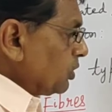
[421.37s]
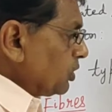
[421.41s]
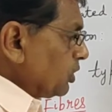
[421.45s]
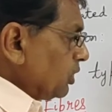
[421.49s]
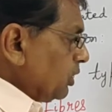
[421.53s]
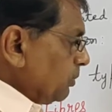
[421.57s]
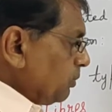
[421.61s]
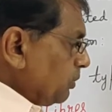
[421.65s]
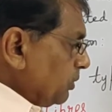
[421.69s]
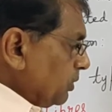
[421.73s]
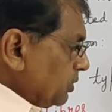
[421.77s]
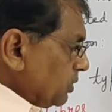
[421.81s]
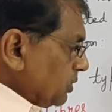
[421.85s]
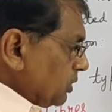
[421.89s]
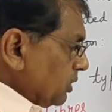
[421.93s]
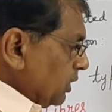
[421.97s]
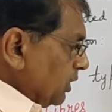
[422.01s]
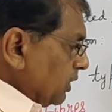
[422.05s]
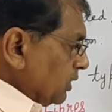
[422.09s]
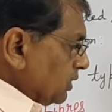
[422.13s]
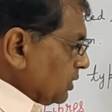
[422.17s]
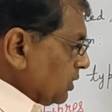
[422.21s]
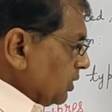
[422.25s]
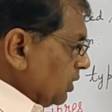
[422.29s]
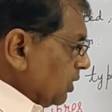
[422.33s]
shaped,
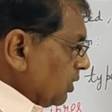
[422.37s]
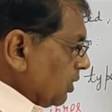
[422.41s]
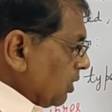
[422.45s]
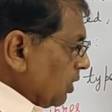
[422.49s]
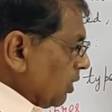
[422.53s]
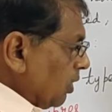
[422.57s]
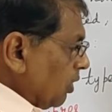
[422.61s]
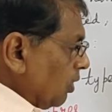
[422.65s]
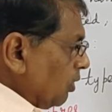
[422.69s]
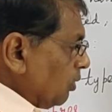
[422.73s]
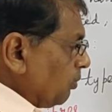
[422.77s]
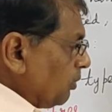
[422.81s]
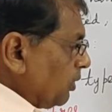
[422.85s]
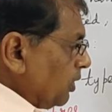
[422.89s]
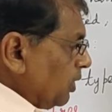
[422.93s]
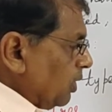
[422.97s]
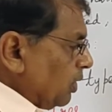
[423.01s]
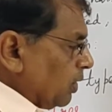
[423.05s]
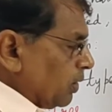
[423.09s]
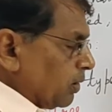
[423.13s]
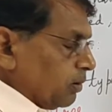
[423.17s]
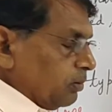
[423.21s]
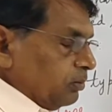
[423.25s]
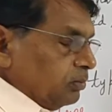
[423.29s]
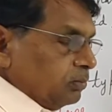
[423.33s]
shells are
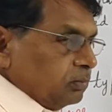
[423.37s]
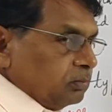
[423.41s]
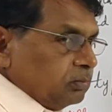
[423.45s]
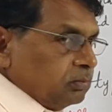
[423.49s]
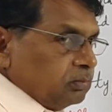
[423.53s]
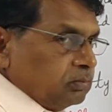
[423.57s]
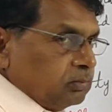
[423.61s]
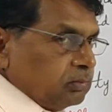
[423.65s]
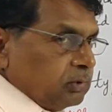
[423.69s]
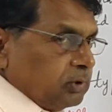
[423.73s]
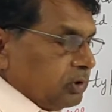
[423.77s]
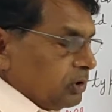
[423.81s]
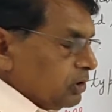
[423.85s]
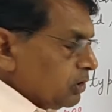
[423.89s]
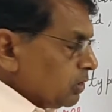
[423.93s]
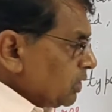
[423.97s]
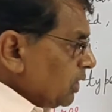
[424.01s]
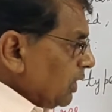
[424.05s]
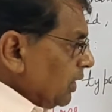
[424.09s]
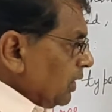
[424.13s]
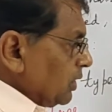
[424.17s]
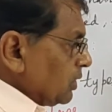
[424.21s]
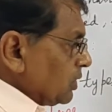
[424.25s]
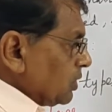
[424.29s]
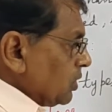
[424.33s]
columnar,
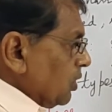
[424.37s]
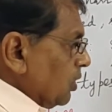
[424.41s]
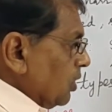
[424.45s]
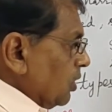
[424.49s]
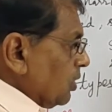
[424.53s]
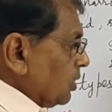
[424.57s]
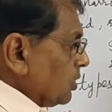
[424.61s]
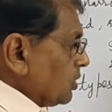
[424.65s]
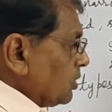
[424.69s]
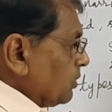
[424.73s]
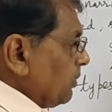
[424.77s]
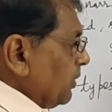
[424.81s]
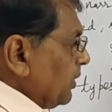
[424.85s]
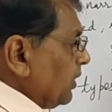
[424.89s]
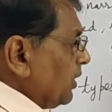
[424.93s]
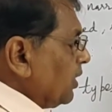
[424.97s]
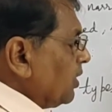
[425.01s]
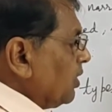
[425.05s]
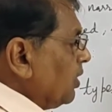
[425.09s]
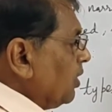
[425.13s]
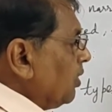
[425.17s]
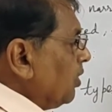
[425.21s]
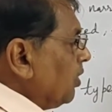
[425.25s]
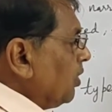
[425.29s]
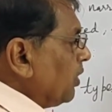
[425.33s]
cells are
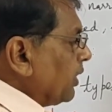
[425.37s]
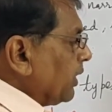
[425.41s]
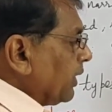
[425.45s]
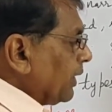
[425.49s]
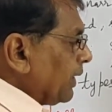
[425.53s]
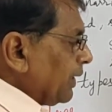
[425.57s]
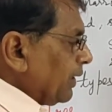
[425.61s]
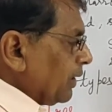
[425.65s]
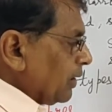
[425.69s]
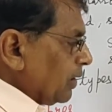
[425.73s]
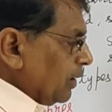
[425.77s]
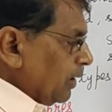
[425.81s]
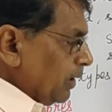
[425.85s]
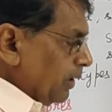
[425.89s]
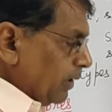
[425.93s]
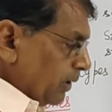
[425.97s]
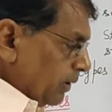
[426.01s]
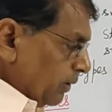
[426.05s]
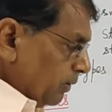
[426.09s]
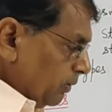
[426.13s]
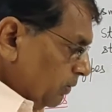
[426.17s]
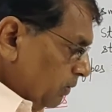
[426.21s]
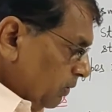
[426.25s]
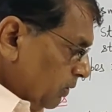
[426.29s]
spherical or irregular.